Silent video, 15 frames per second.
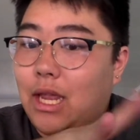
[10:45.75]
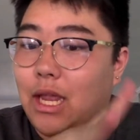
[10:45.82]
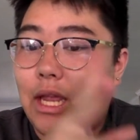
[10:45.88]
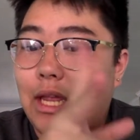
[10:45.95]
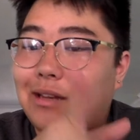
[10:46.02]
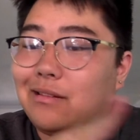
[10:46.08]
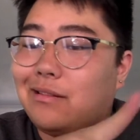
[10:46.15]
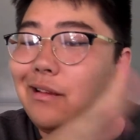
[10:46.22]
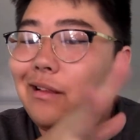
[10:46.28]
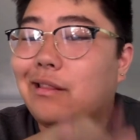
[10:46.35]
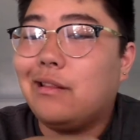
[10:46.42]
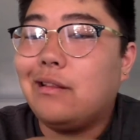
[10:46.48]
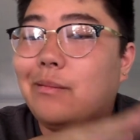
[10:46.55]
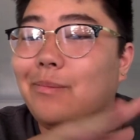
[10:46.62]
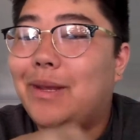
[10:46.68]
and a
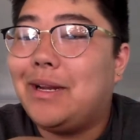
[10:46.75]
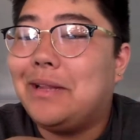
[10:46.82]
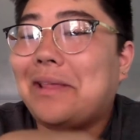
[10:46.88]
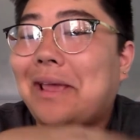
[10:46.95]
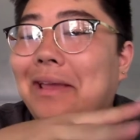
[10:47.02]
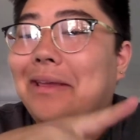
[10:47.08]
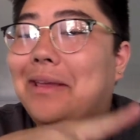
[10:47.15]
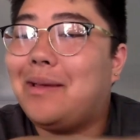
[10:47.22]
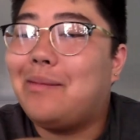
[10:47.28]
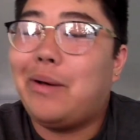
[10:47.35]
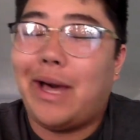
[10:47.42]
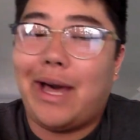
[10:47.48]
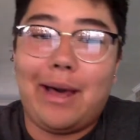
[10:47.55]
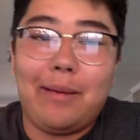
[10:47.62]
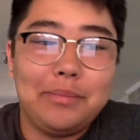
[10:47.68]
little bit of the hip
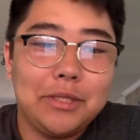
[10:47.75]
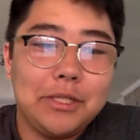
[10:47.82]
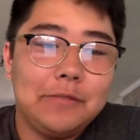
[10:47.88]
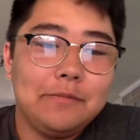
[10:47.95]
hop.